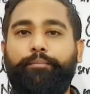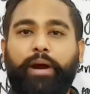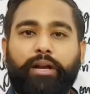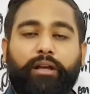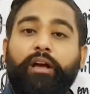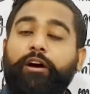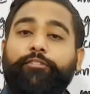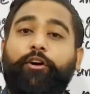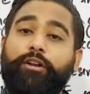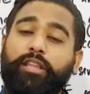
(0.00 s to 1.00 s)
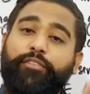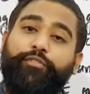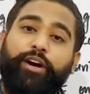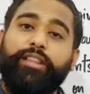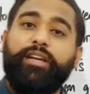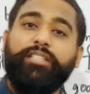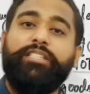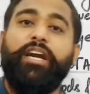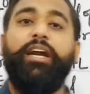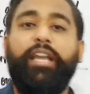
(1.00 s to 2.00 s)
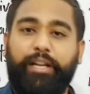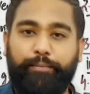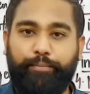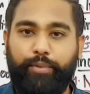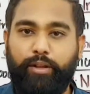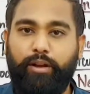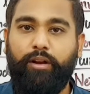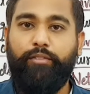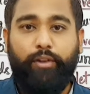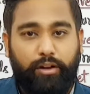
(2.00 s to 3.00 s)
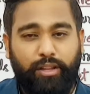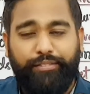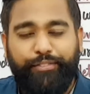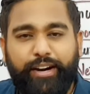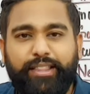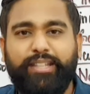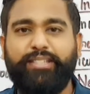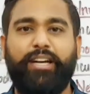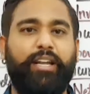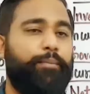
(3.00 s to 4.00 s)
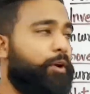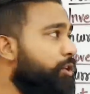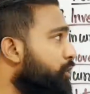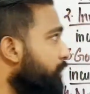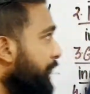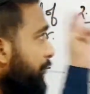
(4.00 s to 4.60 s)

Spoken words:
But for the further study, because you